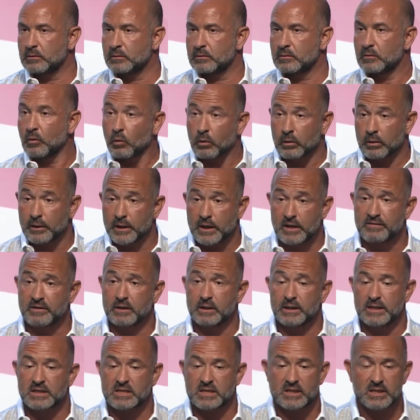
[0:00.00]
Or even
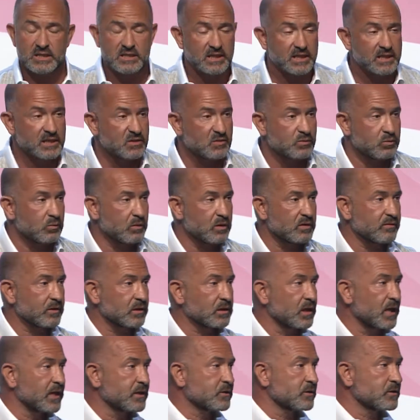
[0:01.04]
Lisa Nassis, one of our
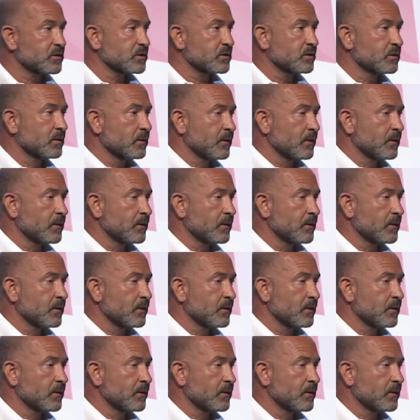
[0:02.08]
collectors,